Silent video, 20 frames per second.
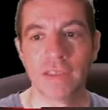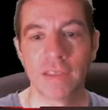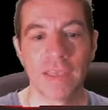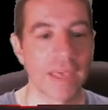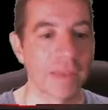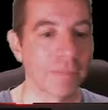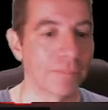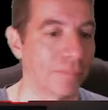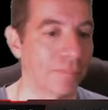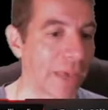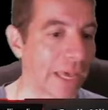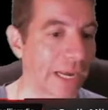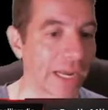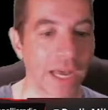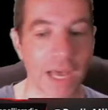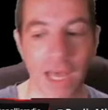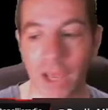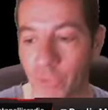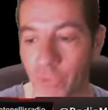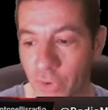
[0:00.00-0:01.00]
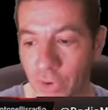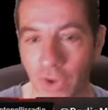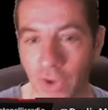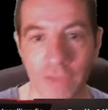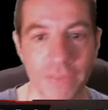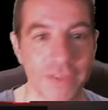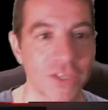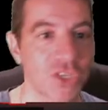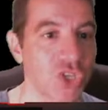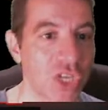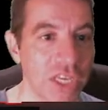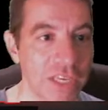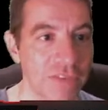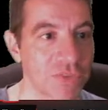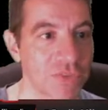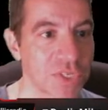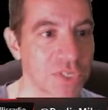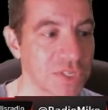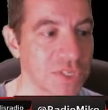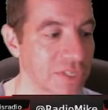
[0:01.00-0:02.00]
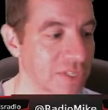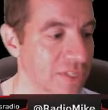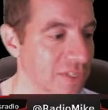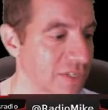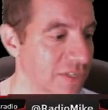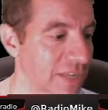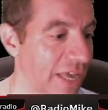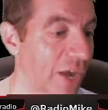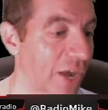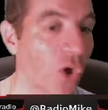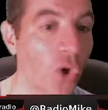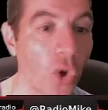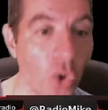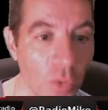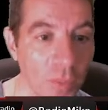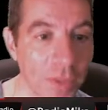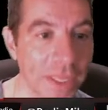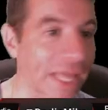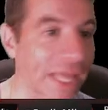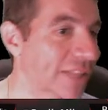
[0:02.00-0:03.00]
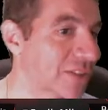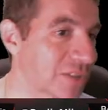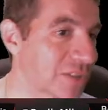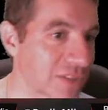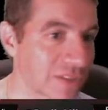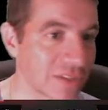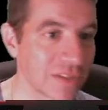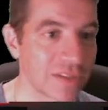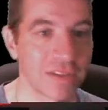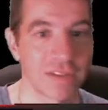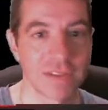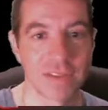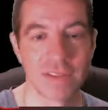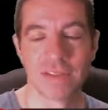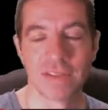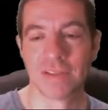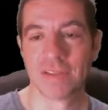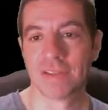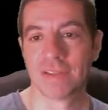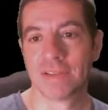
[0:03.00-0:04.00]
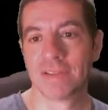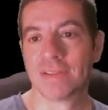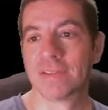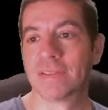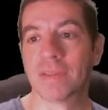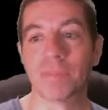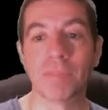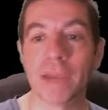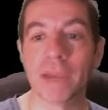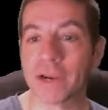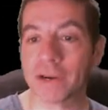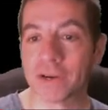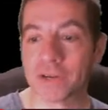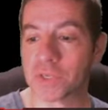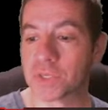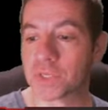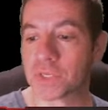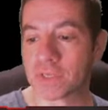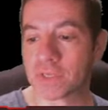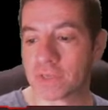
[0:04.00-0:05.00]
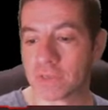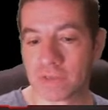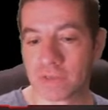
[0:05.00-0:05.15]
and bet 100 on the Chiefs at home against the Bears.